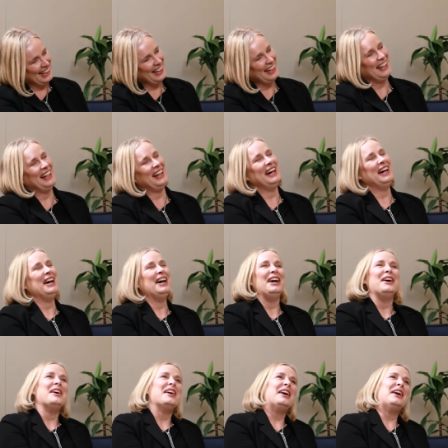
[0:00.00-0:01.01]

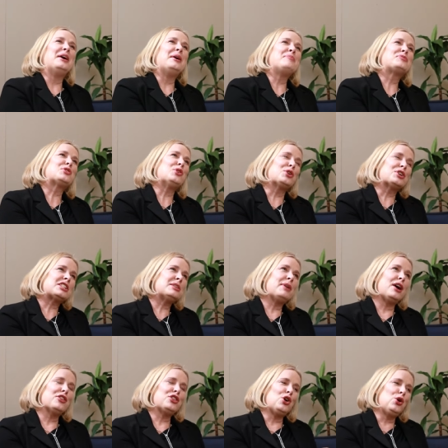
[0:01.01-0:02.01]
us
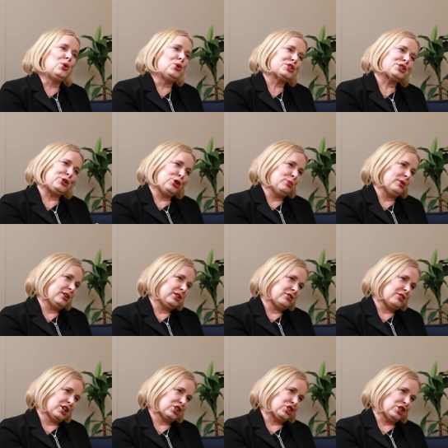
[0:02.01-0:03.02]
about the horse-human
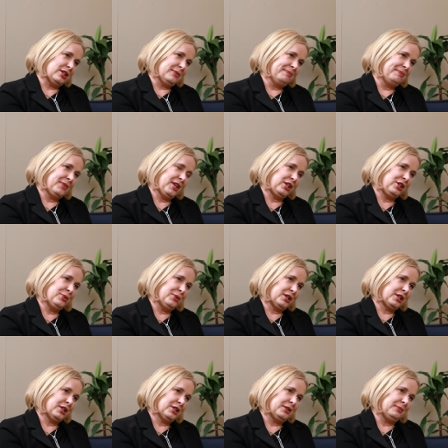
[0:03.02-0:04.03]
interaction that you
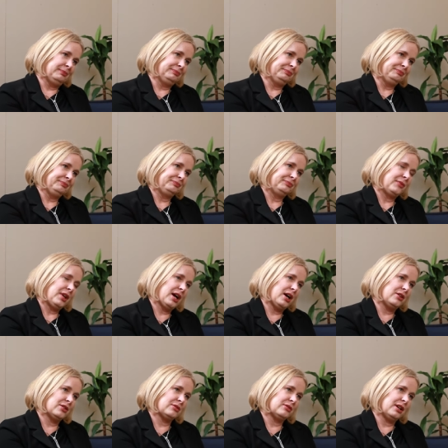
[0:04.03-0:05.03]
work on.
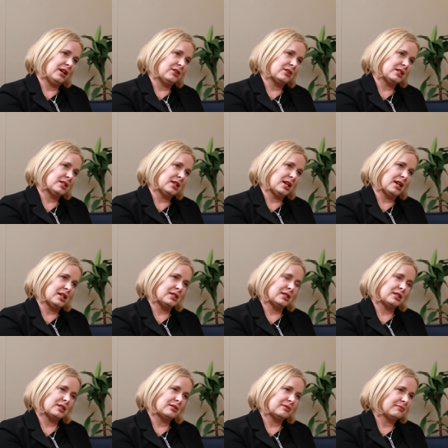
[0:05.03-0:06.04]
Yeah. How does that?
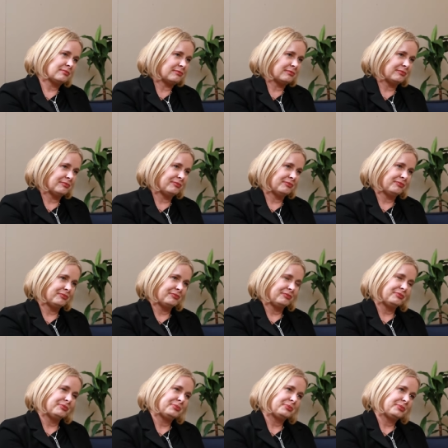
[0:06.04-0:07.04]
So I
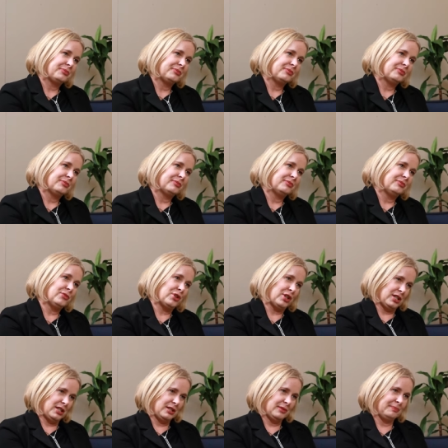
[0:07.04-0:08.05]
love horses.
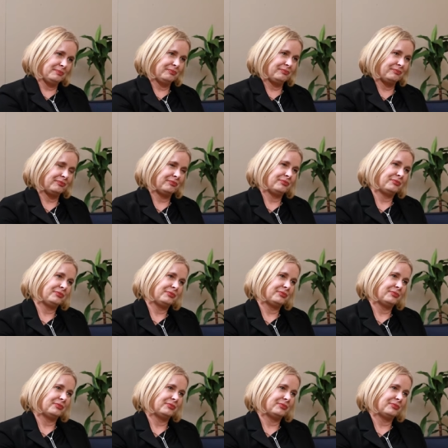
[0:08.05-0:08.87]
Right. I've loved them since